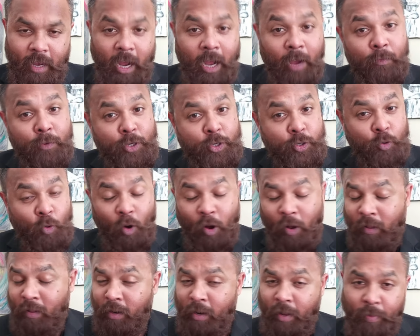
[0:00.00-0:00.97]
I wish you
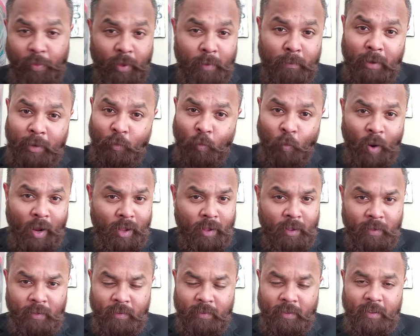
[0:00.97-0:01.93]
all nothing but
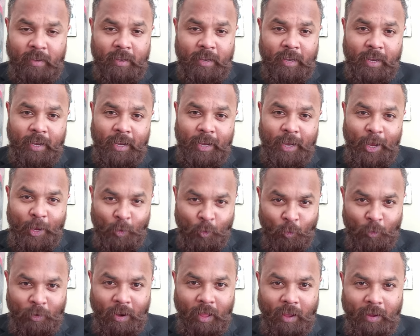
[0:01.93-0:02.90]
well and
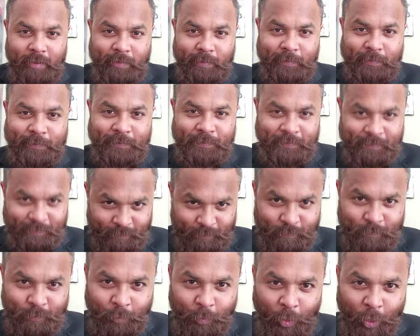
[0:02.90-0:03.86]
good luck.
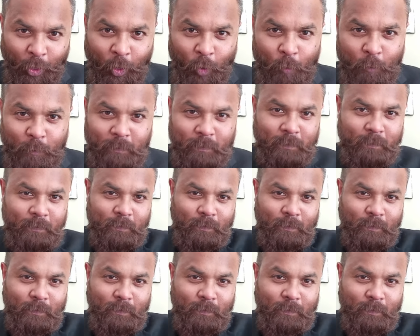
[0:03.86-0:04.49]
Thank you.